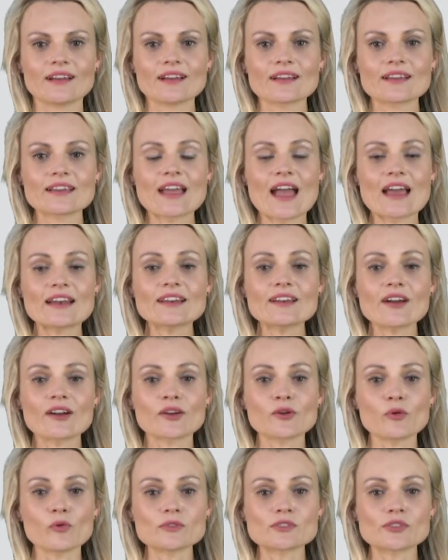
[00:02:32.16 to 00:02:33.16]
Candida
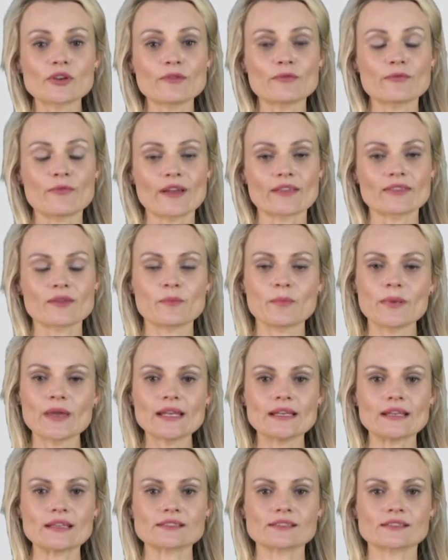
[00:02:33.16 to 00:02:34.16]
can also affect the
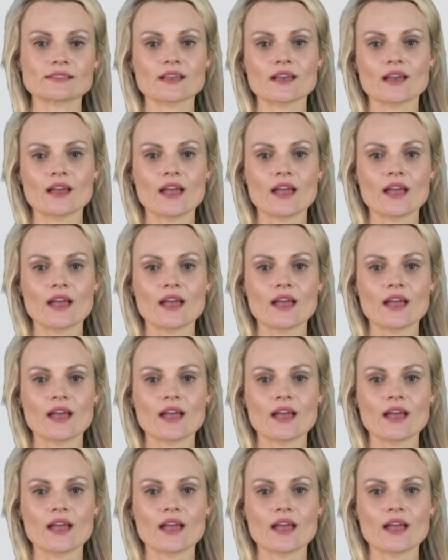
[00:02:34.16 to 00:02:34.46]
penis.